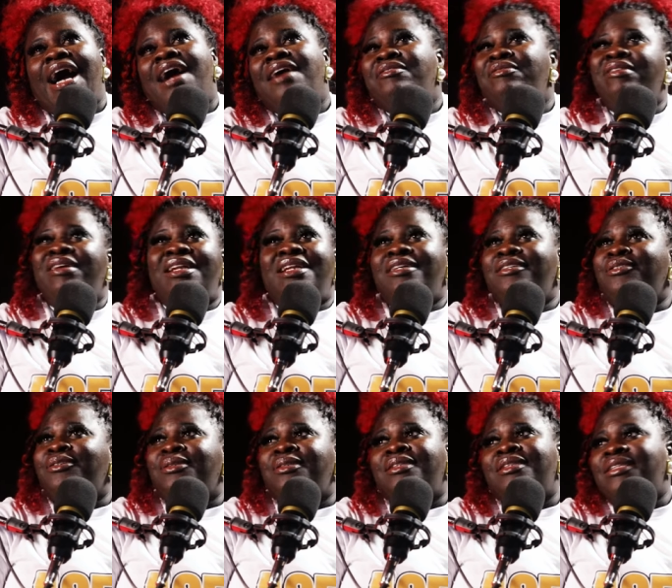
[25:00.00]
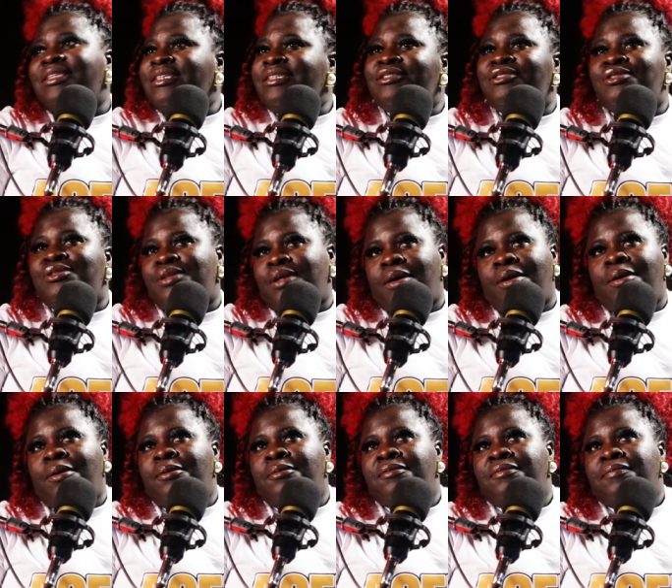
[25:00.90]
I really don't think
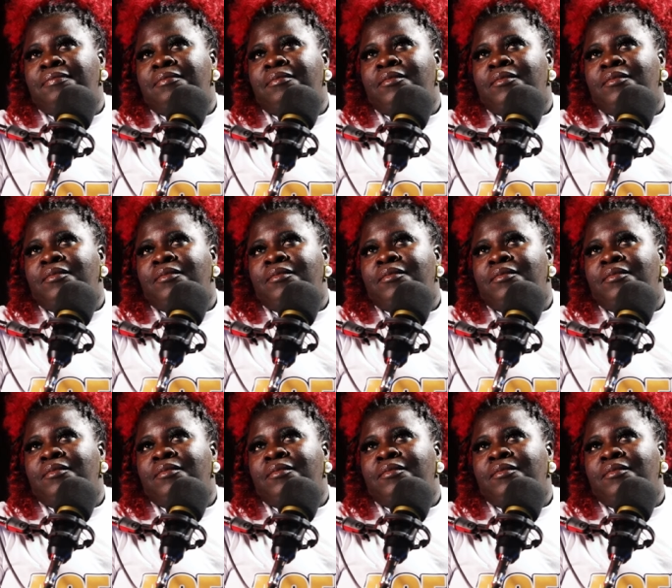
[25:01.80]
so.